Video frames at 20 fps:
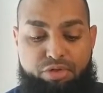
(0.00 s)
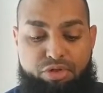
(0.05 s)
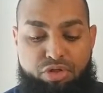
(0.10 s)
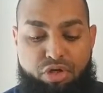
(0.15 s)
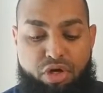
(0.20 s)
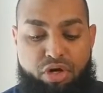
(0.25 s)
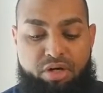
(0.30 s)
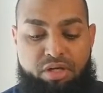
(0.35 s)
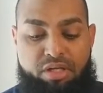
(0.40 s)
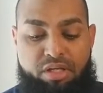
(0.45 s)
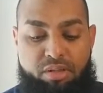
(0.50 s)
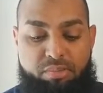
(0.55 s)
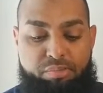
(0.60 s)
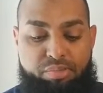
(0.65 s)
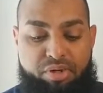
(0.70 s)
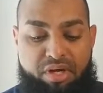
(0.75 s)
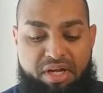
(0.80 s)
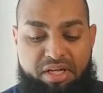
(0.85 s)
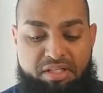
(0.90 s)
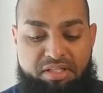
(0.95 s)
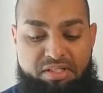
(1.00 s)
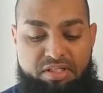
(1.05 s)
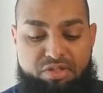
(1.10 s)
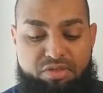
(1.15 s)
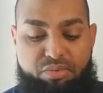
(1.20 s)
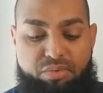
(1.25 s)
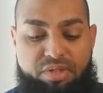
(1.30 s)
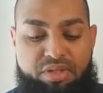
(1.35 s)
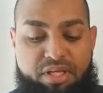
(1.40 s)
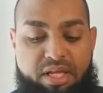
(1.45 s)
target
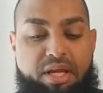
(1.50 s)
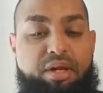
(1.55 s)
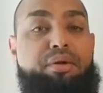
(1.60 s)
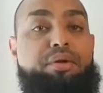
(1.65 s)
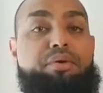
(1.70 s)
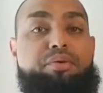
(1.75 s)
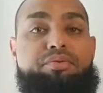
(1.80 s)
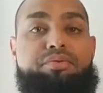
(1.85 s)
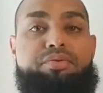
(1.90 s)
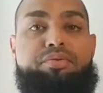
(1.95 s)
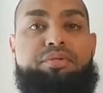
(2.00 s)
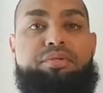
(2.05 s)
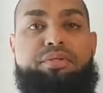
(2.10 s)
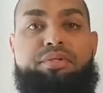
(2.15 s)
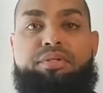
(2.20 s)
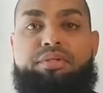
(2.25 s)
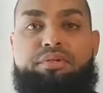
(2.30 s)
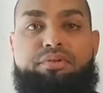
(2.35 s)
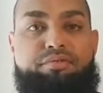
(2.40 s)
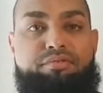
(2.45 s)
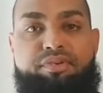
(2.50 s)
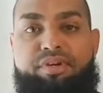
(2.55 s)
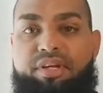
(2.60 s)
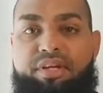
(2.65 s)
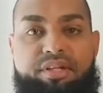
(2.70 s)
practice with arrows. Very